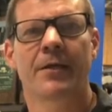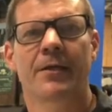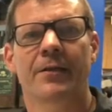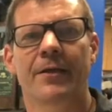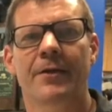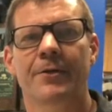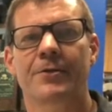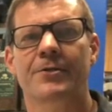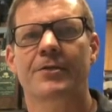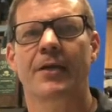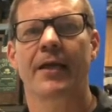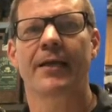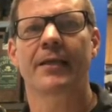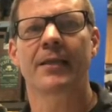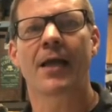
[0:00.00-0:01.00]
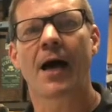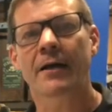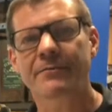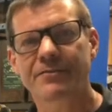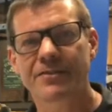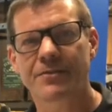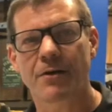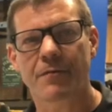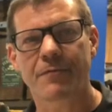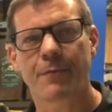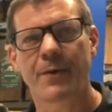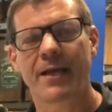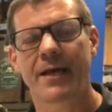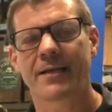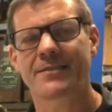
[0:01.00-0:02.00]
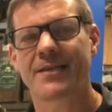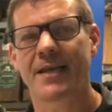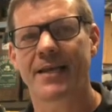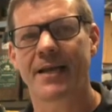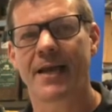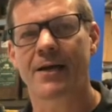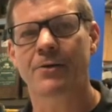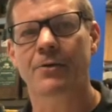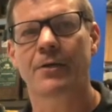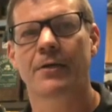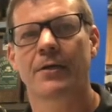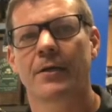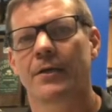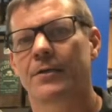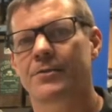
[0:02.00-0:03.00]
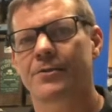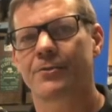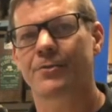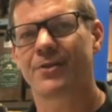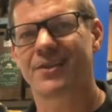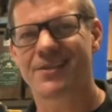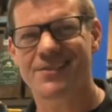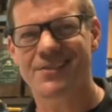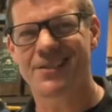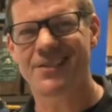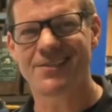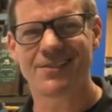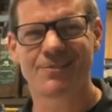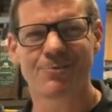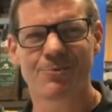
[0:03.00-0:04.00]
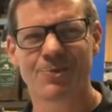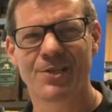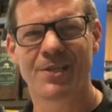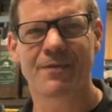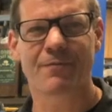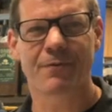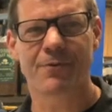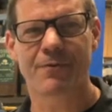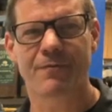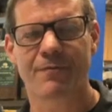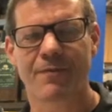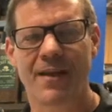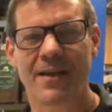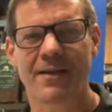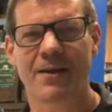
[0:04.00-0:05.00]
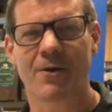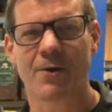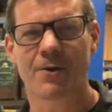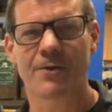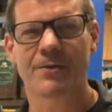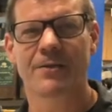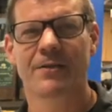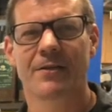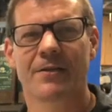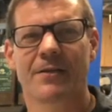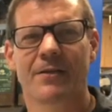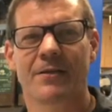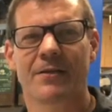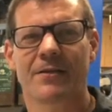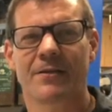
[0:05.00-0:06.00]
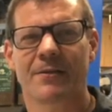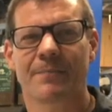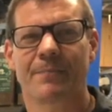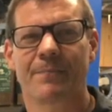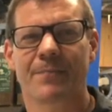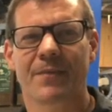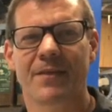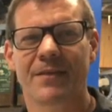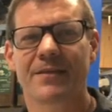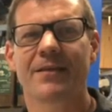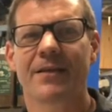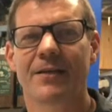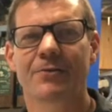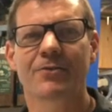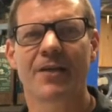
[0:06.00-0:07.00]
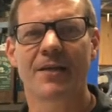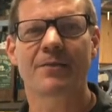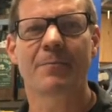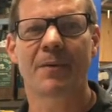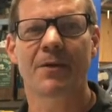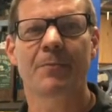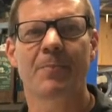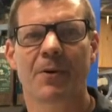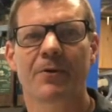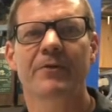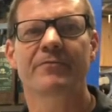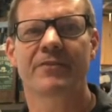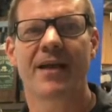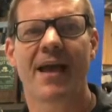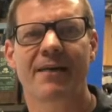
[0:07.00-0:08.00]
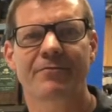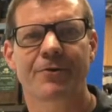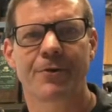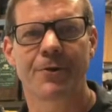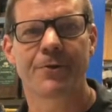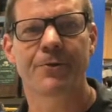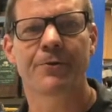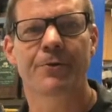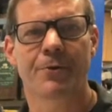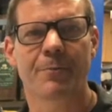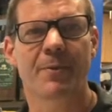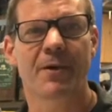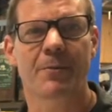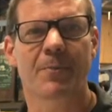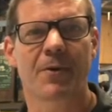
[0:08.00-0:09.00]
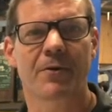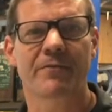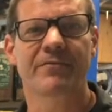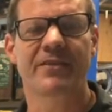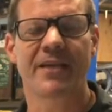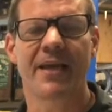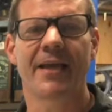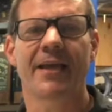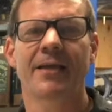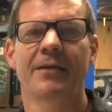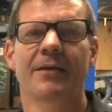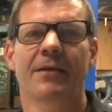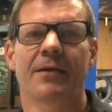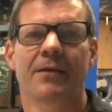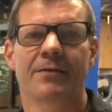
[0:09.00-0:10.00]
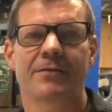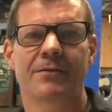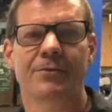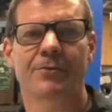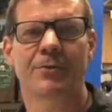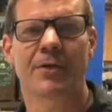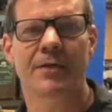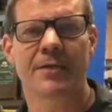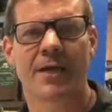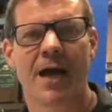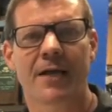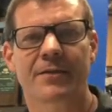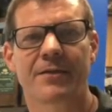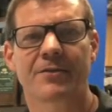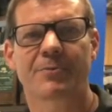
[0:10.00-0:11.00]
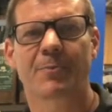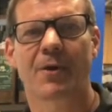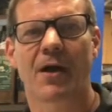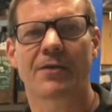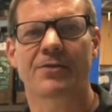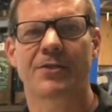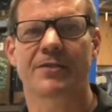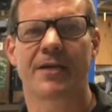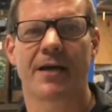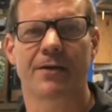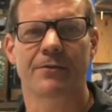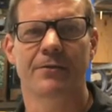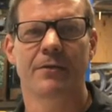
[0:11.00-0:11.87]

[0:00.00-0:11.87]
There's a lot of stuff we gotta take out. So this isn't really for the faint at heart. It'll take the better part of an afternoon or the better part of a day to knock this project out.